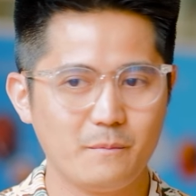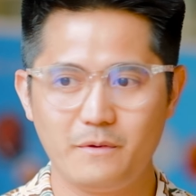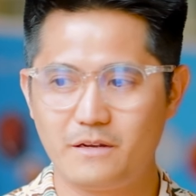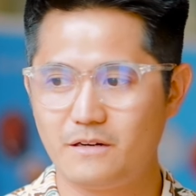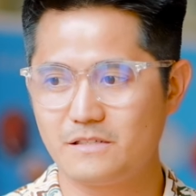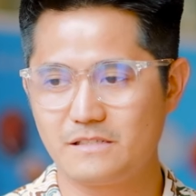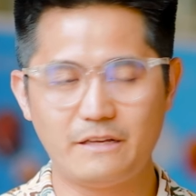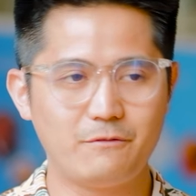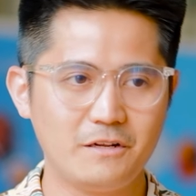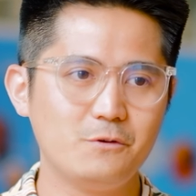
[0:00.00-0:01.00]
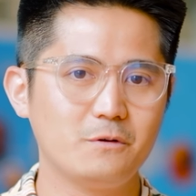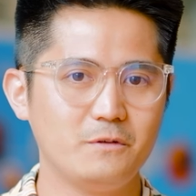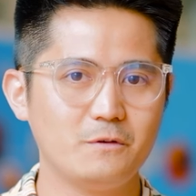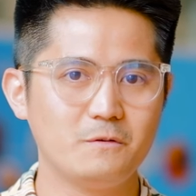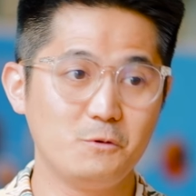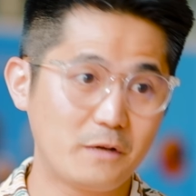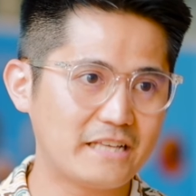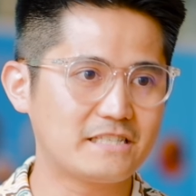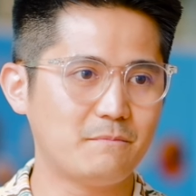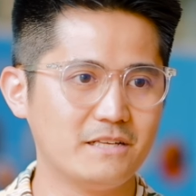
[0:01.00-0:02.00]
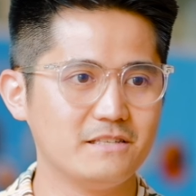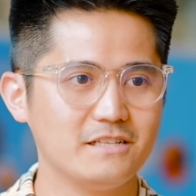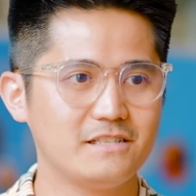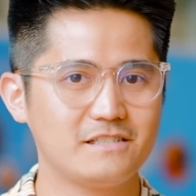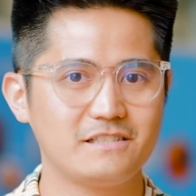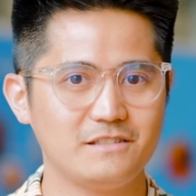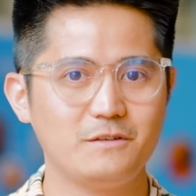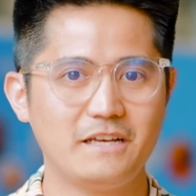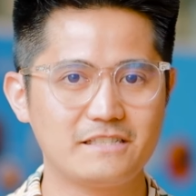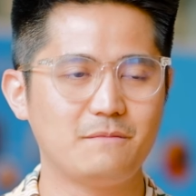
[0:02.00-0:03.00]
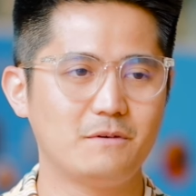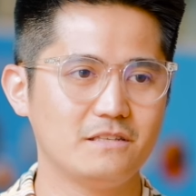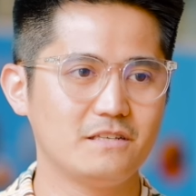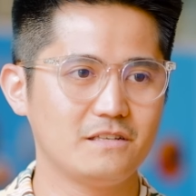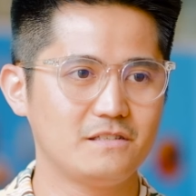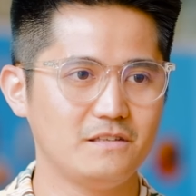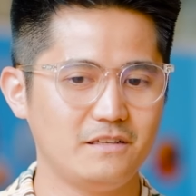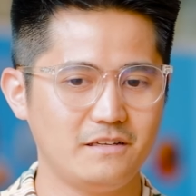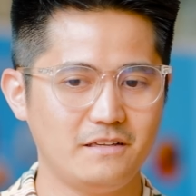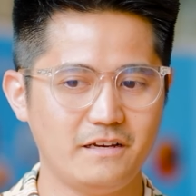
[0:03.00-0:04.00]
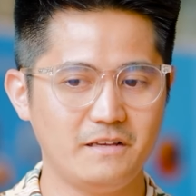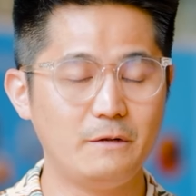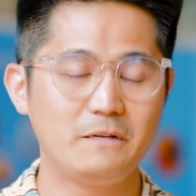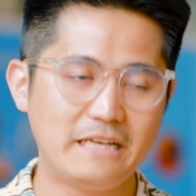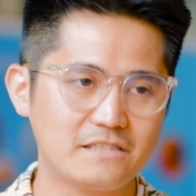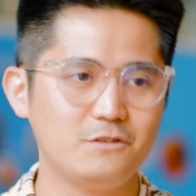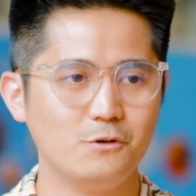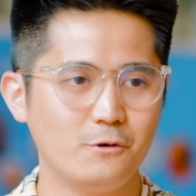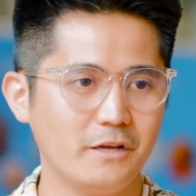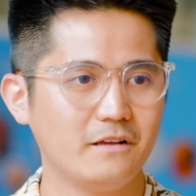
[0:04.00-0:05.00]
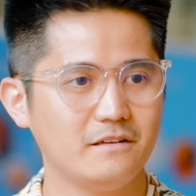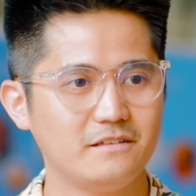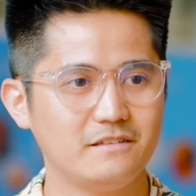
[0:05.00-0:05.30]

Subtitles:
Because definitely you get some answers. You get some answers. Yeah, it gets you going.